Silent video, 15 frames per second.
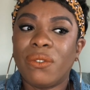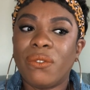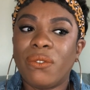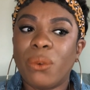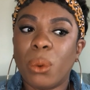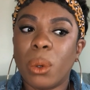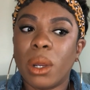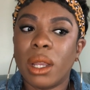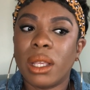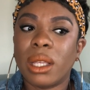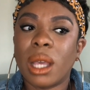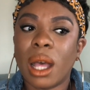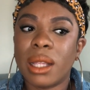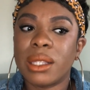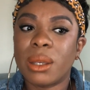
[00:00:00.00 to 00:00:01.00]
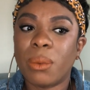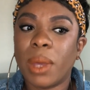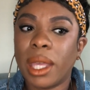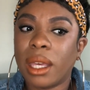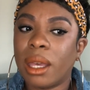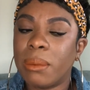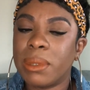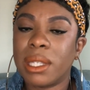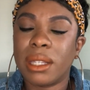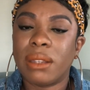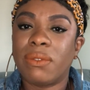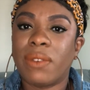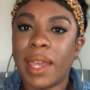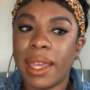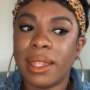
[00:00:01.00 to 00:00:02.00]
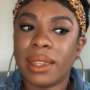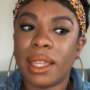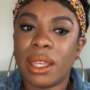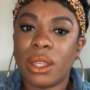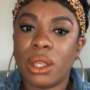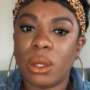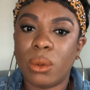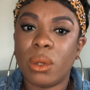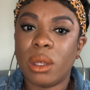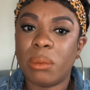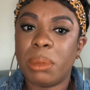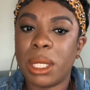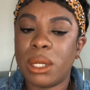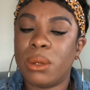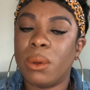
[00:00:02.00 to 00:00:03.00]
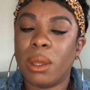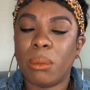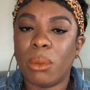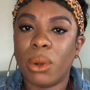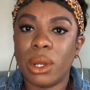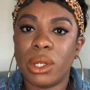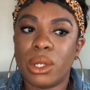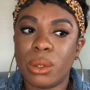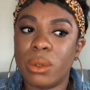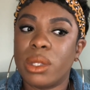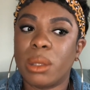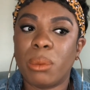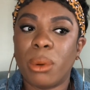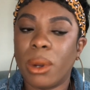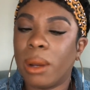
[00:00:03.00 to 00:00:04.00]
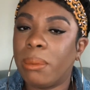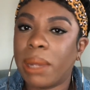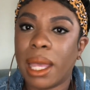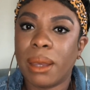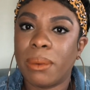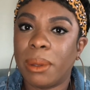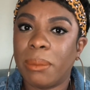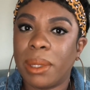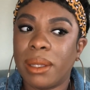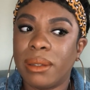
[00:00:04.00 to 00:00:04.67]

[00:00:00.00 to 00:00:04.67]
for y'all to wake up to the fact that you could be doing more to support Black women.